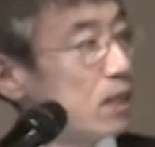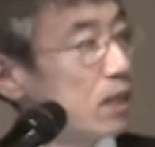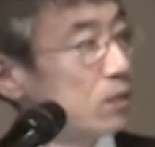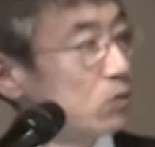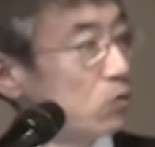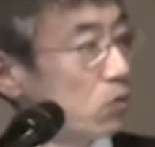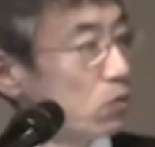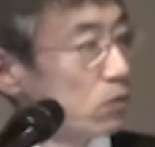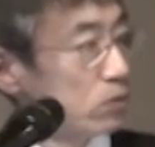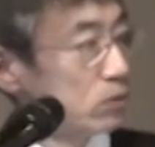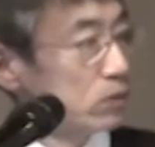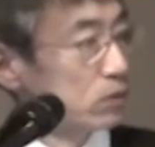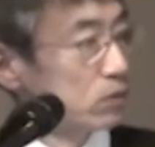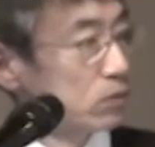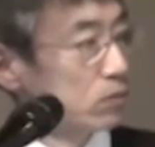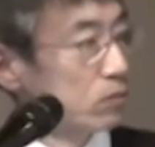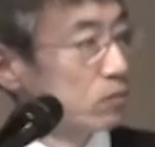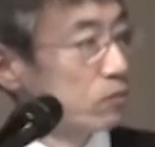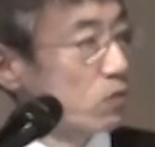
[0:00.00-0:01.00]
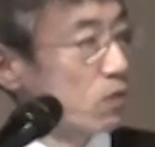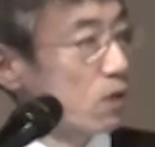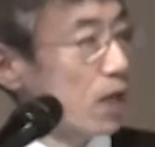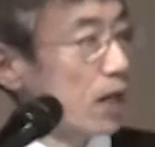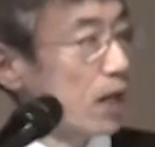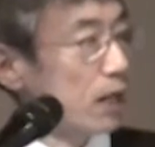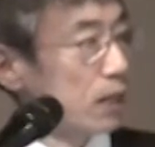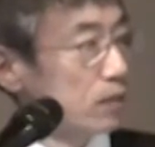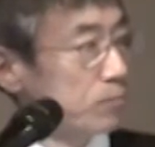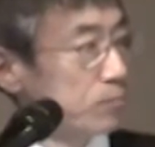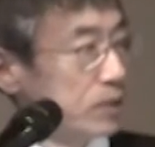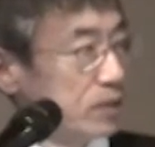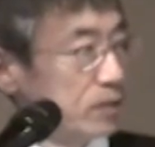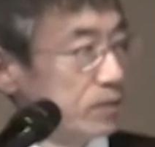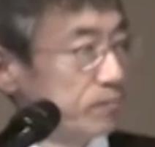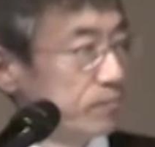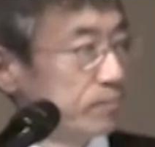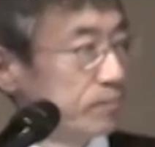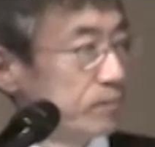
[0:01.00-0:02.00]
And also for
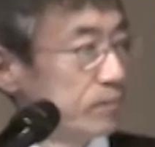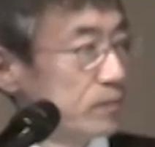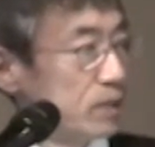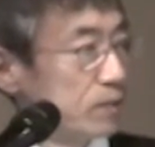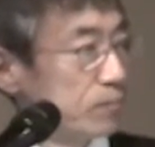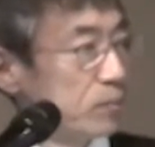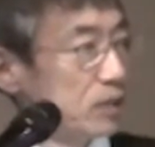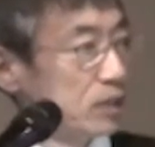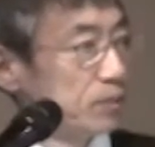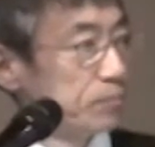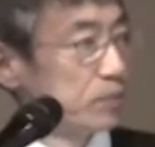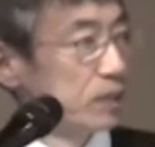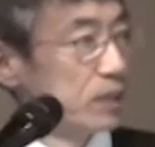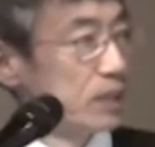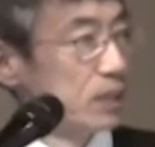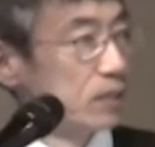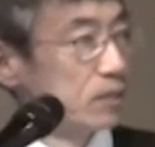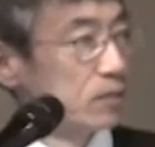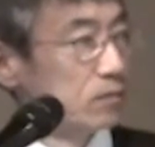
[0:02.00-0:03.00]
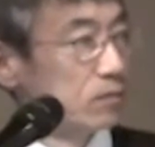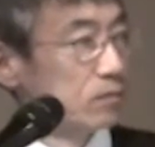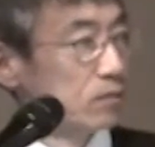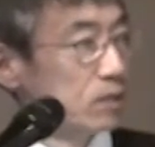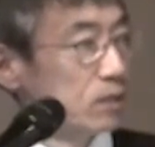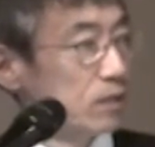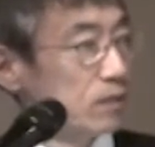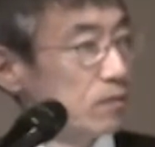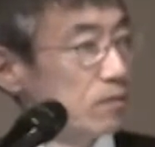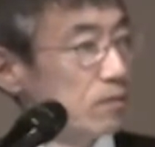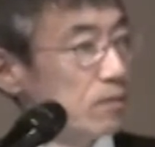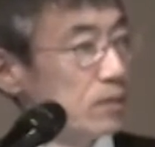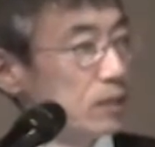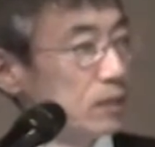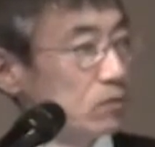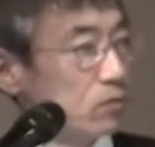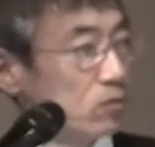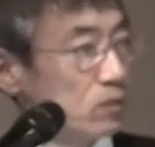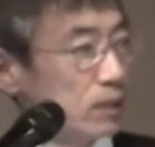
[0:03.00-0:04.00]
aluminum, precipitation
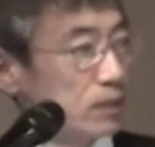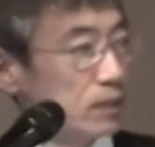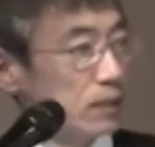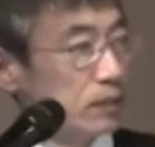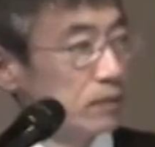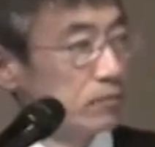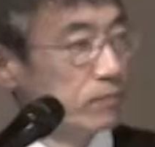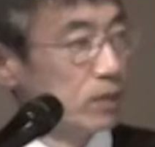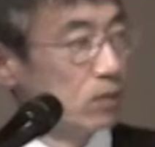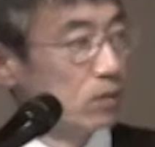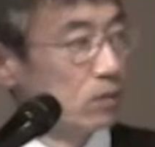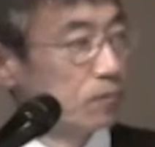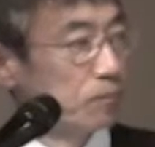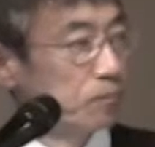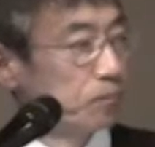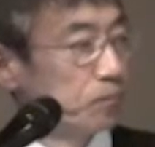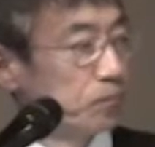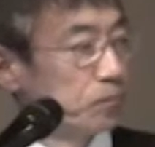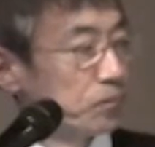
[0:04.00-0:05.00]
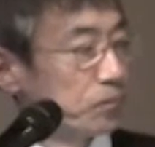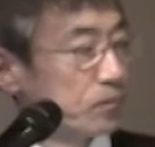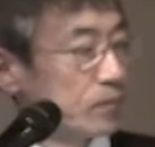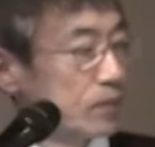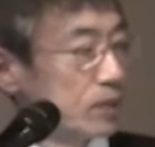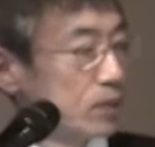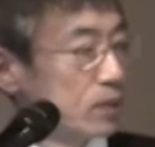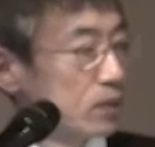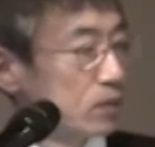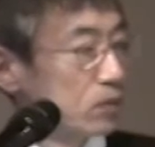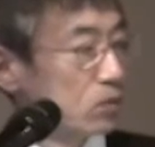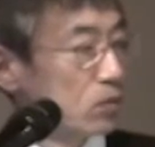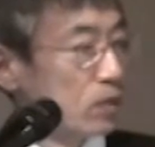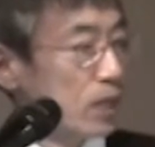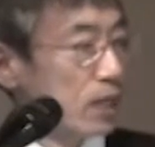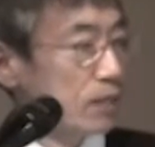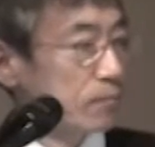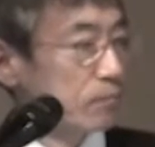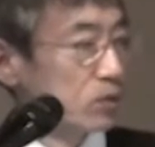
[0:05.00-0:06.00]
is occurred as well. So
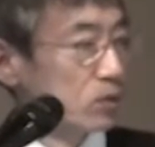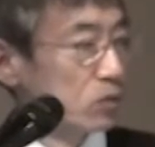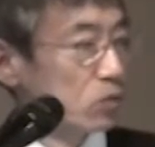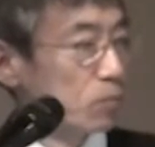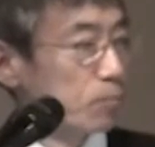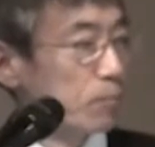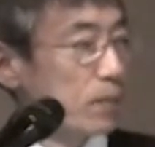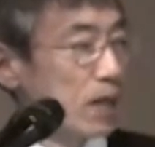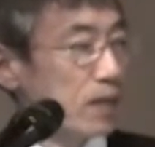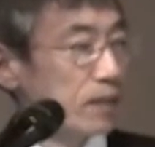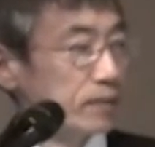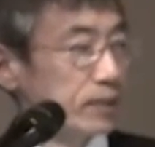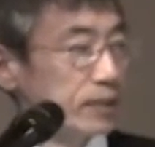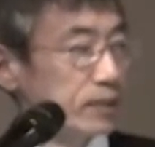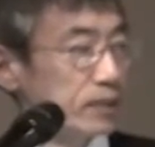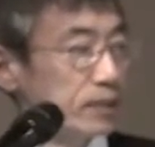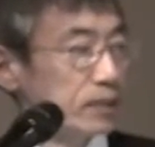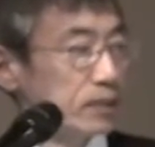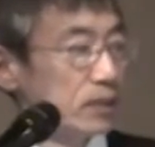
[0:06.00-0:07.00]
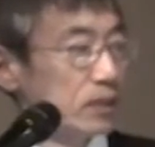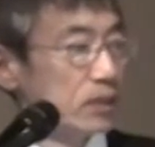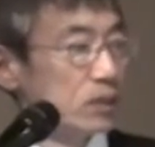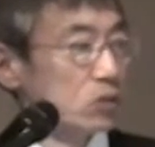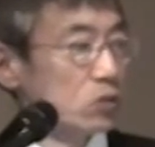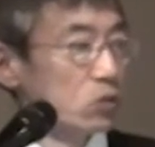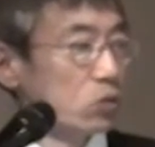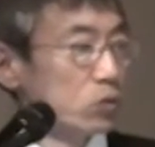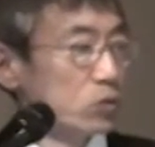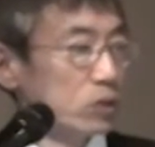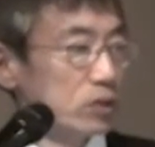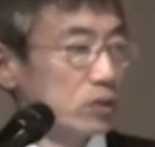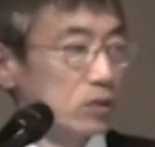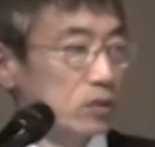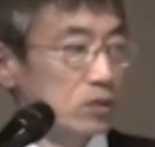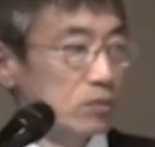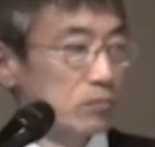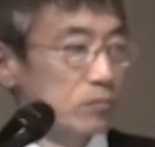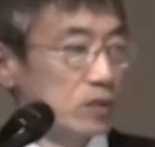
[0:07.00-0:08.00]
limestone powder is
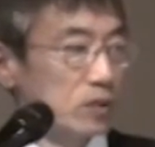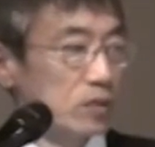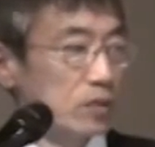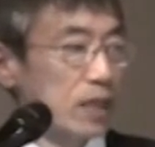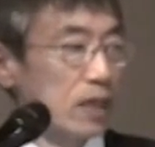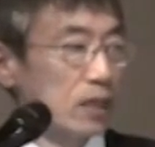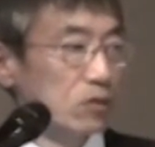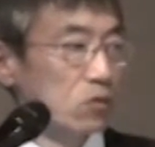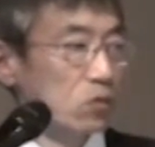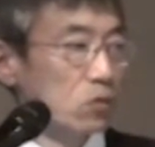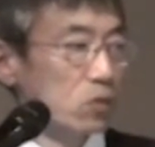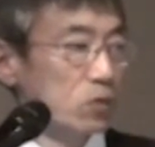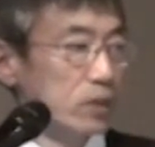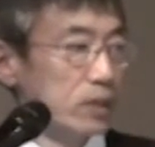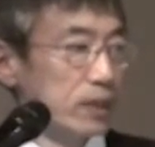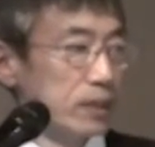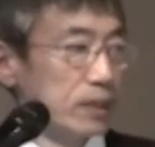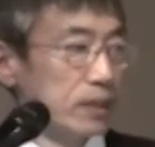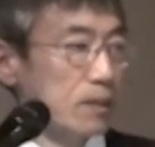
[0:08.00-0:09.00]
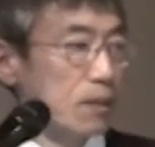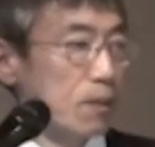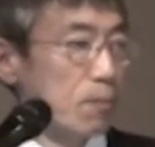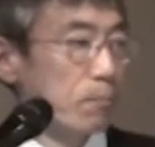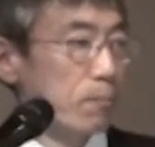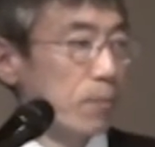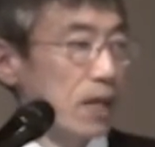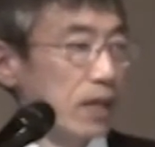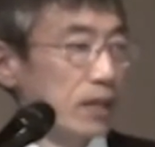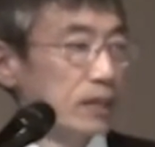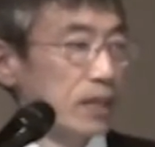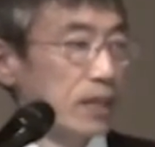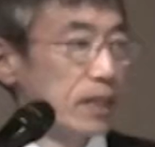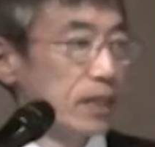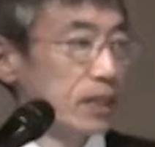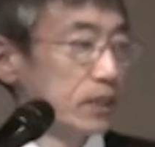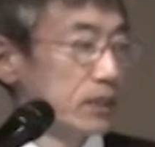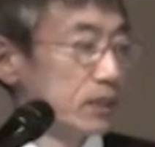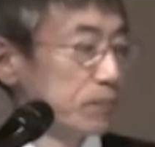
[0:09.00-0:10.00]
consumed not only by
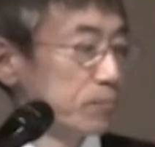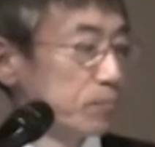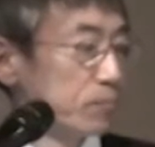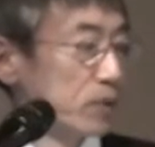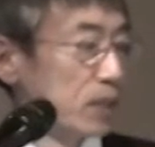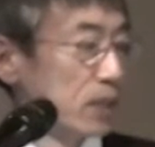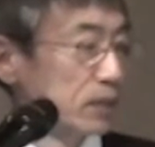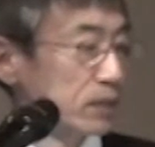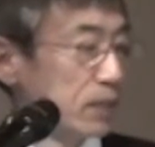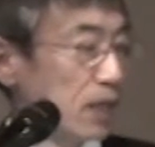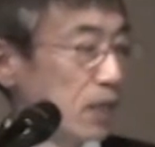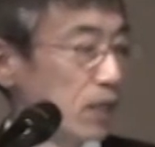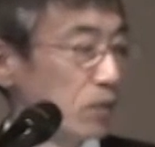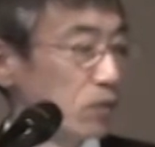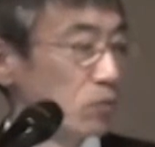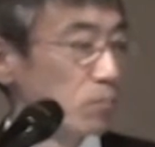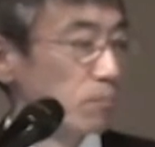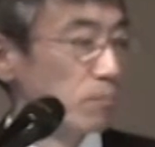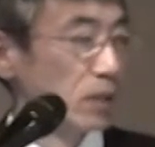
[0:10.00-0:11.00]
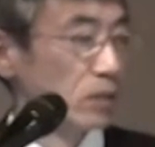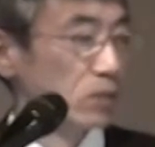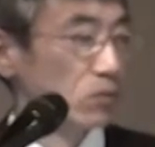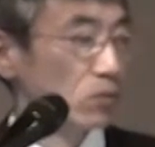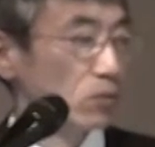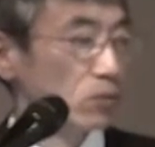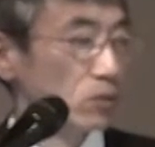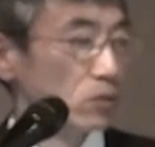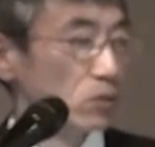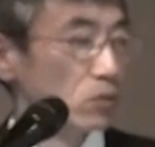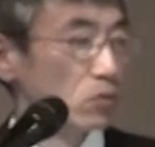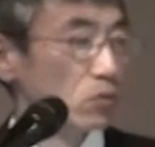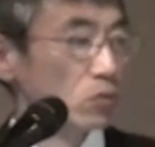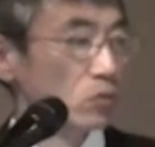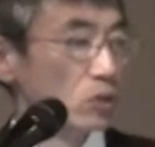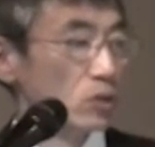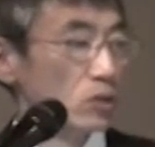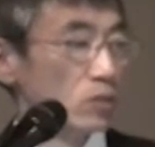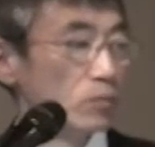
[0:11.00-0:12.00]
H plus ion but also
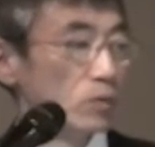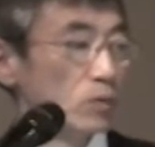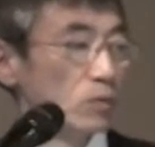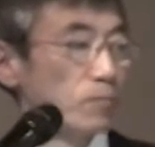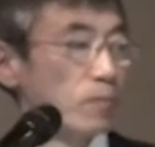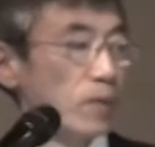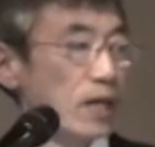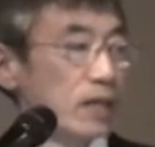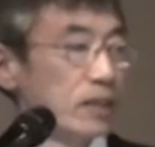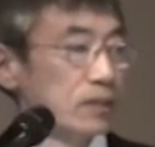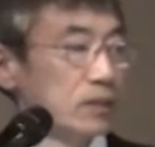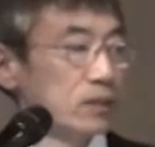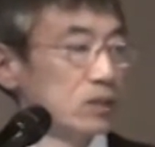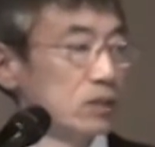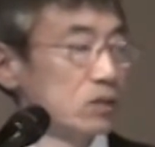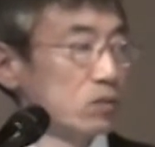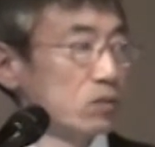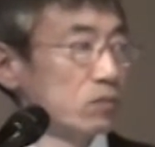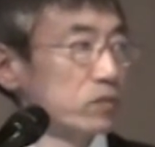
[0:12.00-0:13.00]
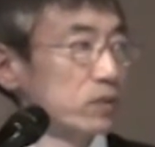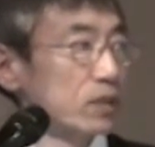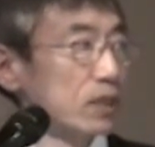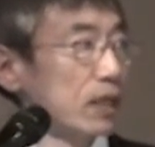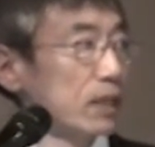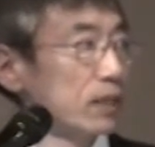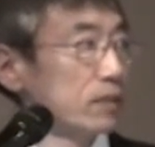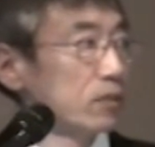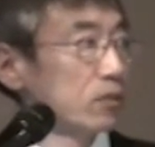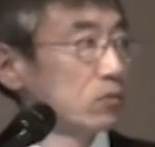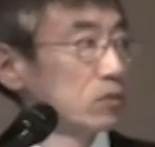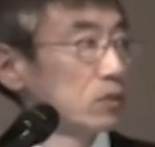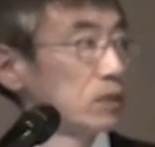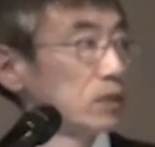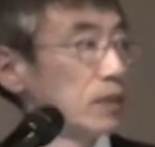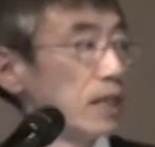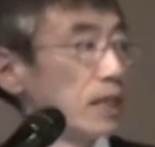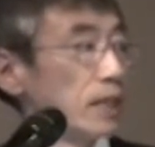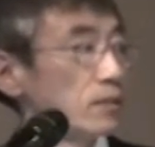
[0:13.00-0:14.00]
consumed by dissolved
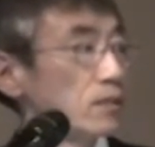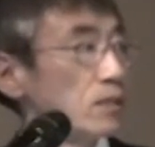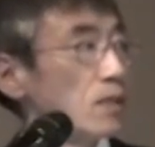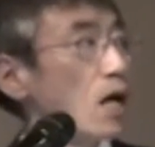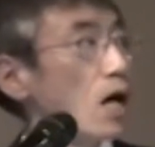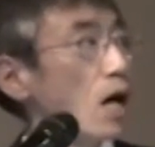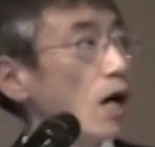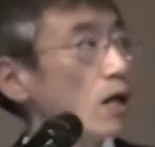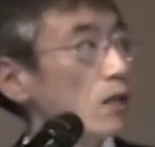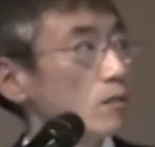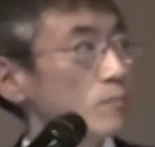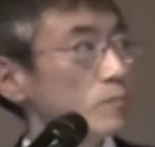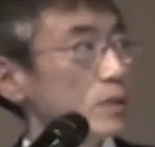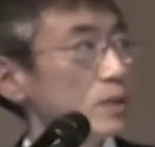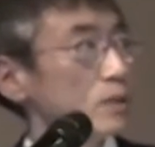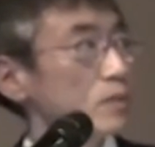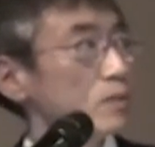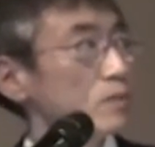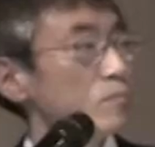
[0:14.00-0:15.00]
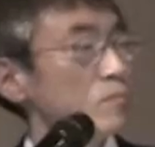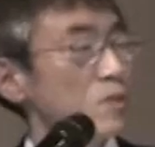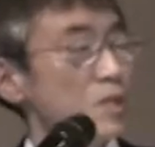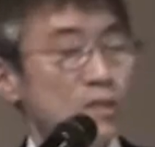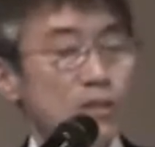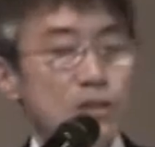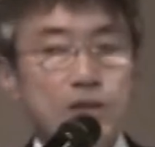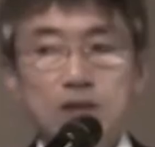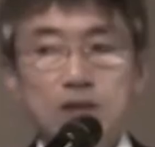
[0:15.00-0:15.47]
cations like aluminum,